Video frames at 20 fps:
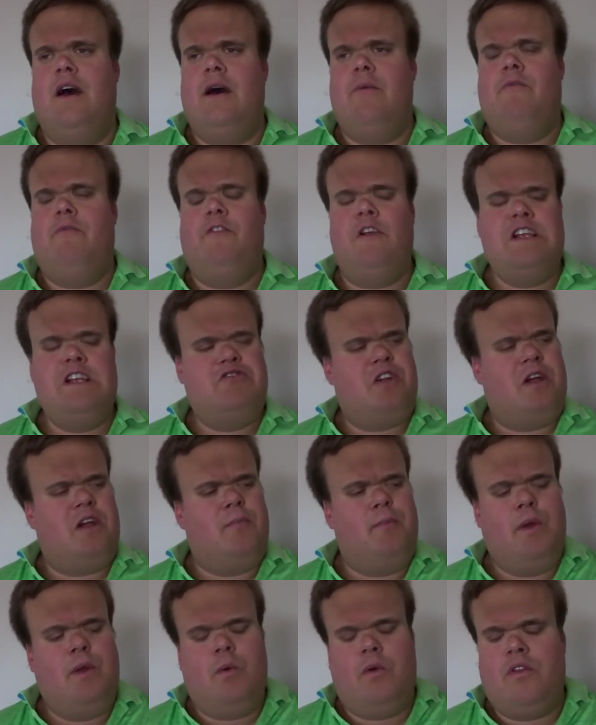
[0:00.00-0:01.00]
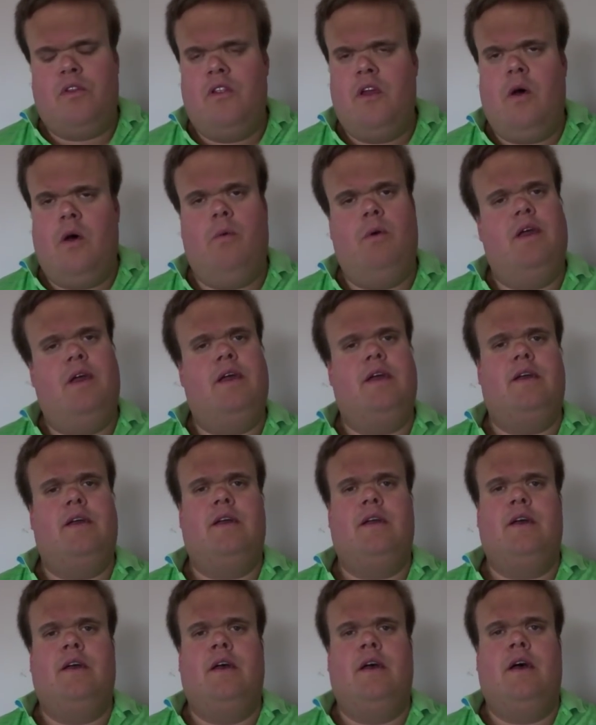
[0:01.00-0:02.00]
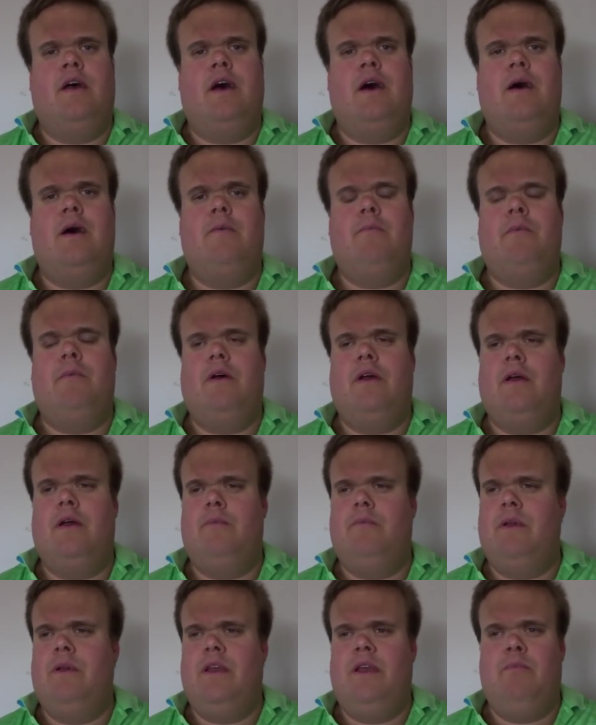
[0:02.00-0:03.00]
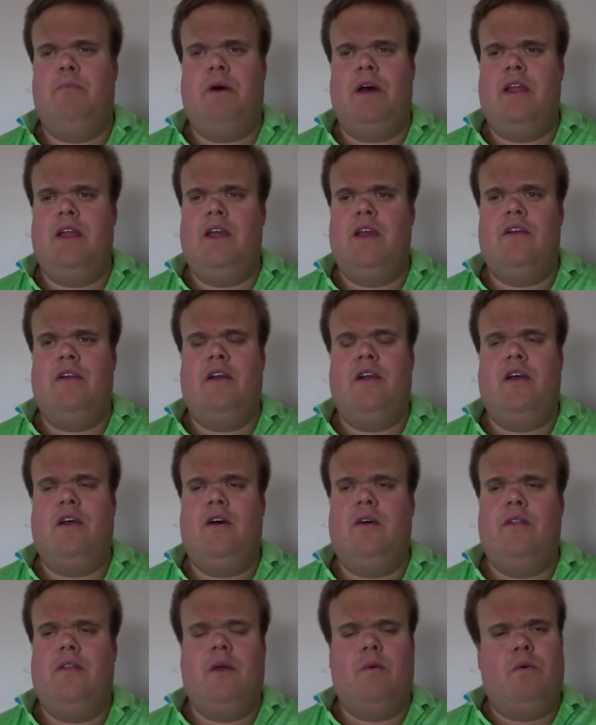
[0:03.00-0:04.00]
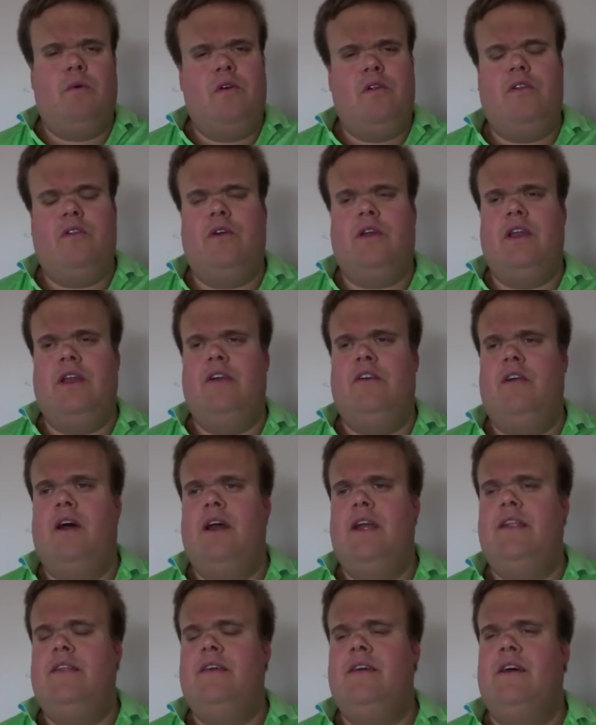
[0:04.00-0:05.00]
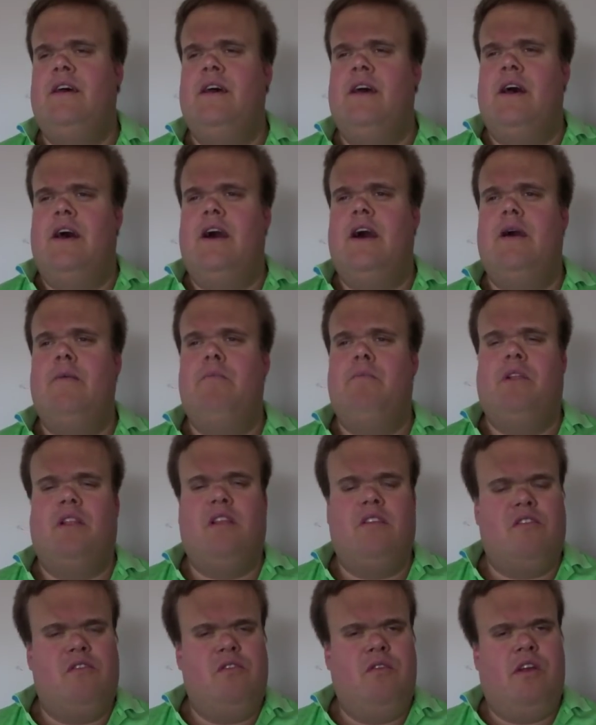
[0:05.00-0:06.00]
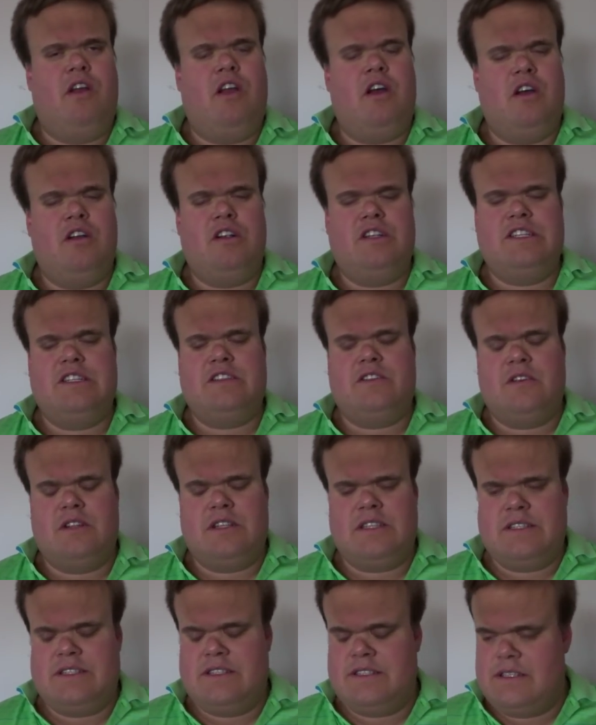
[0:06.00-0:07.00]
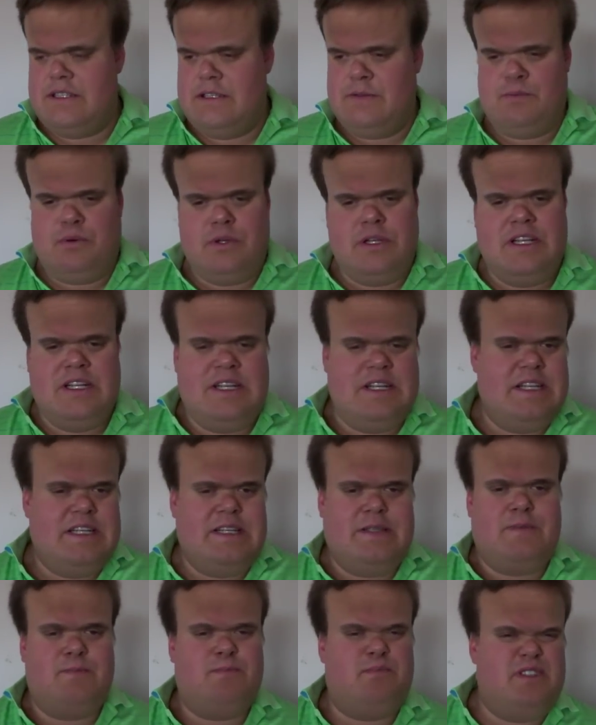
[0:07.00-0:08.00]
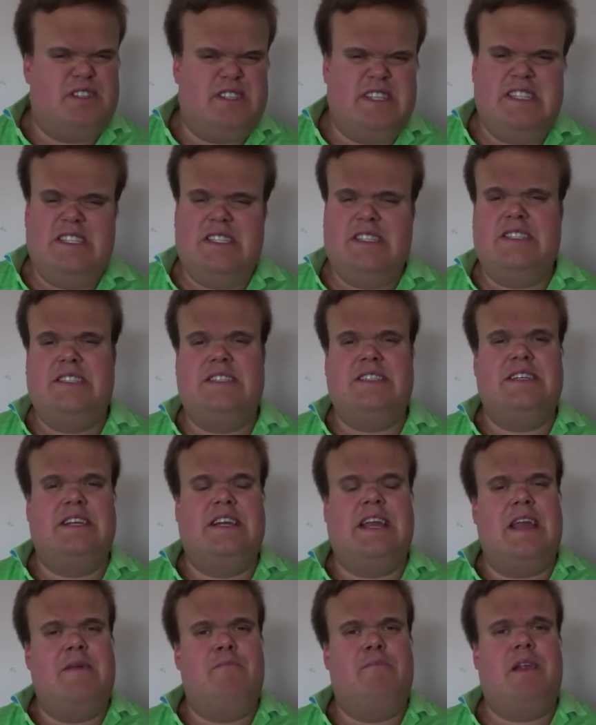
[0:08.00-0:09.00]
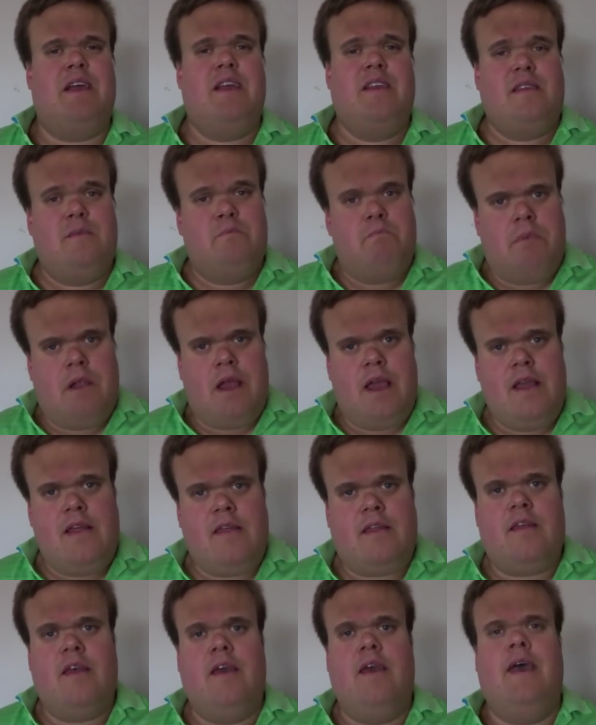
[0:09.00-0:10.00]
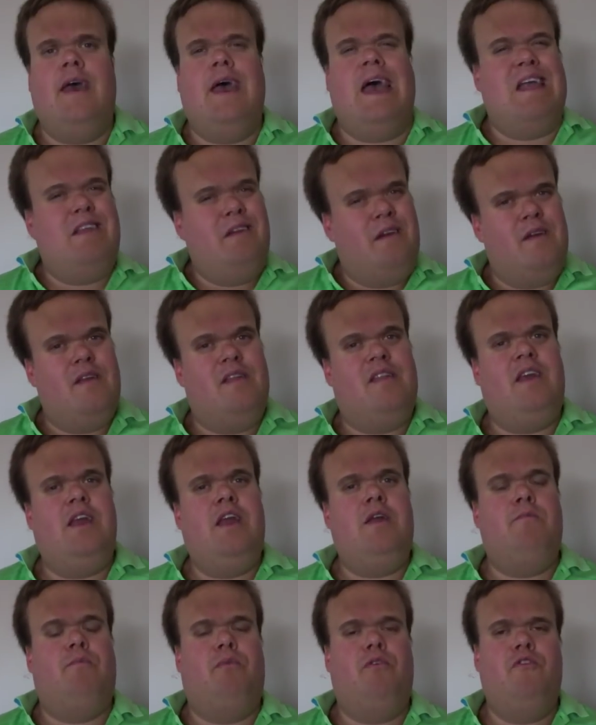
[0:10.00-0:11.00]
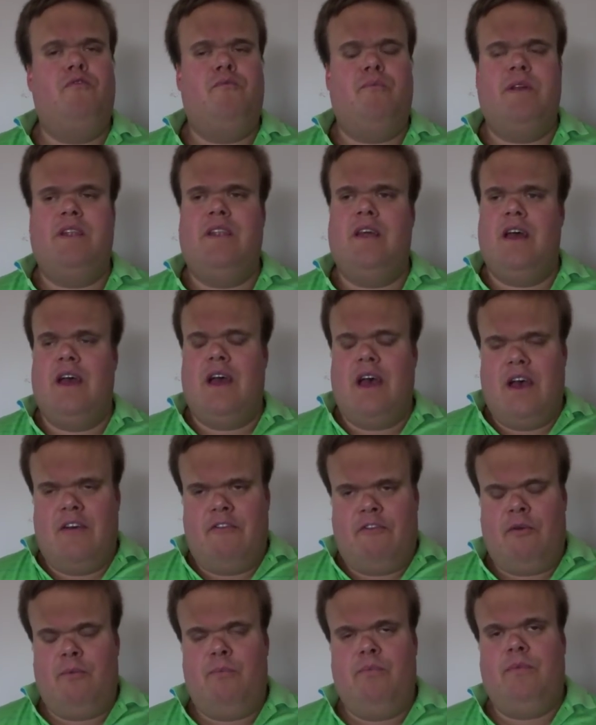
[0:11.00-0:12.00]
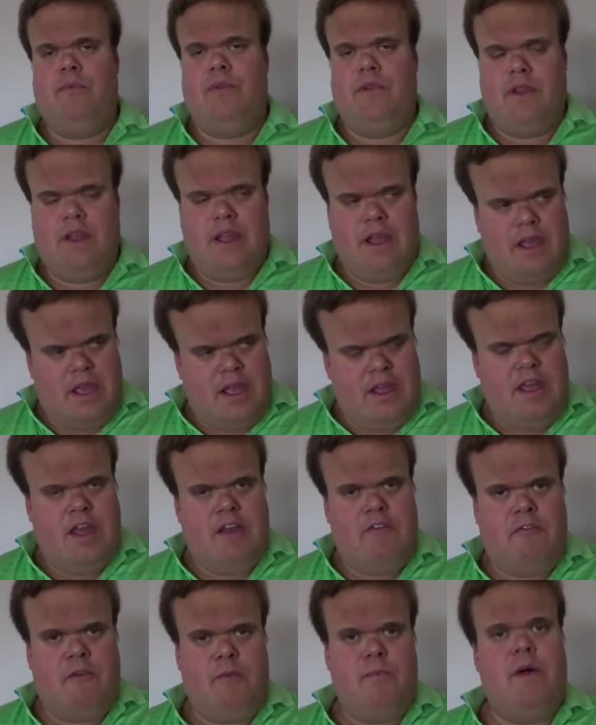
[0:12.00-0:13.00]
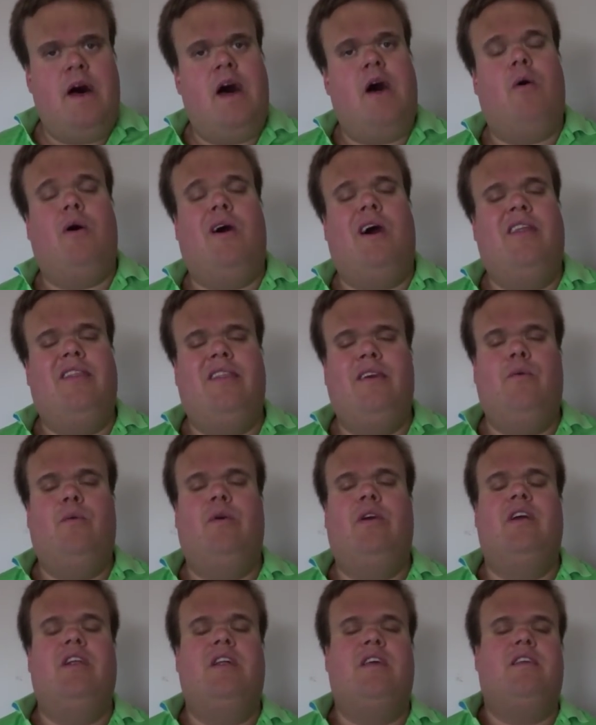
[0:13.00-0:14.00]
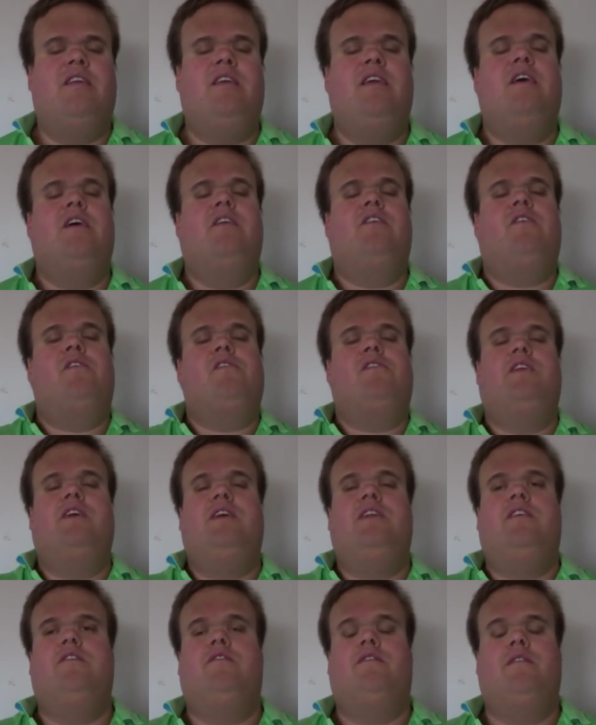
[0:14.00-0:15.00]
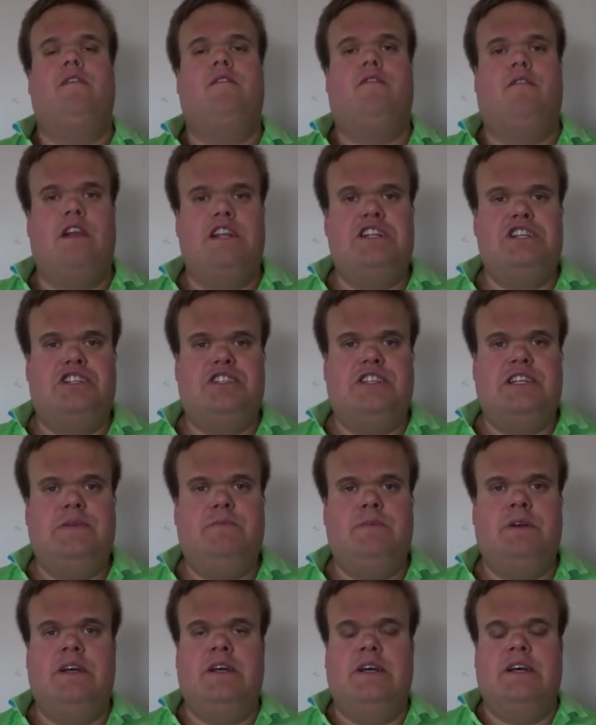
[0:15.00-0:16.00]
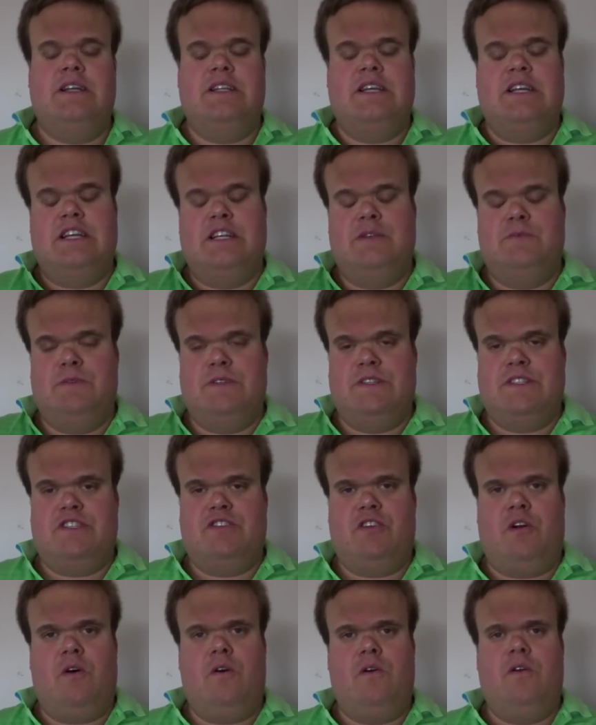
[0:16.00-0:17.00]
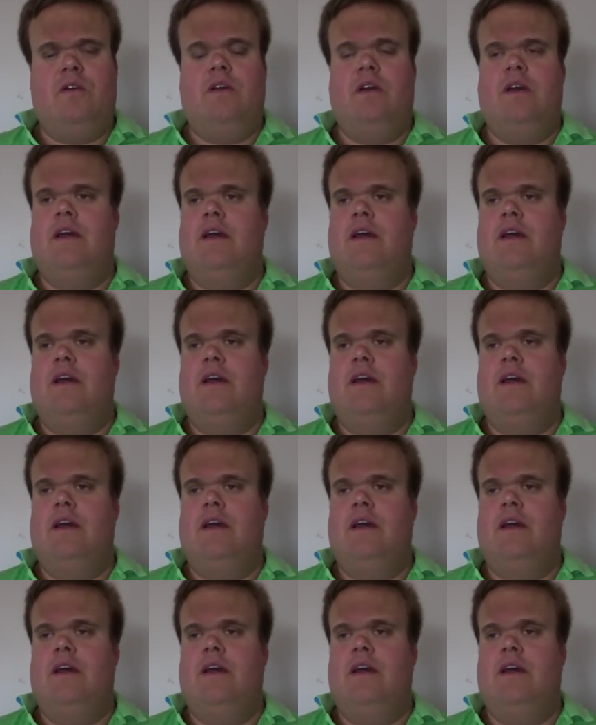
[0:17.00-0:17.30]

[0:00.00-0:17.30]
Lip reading: French rugby was nowhere. About a year ago, they weren't looking great. But this new coach has got. He's putting his procedures and game plans in place. And you can see improvement. From a year from now, I think we're going to see a totally different French team. They're going to be strong.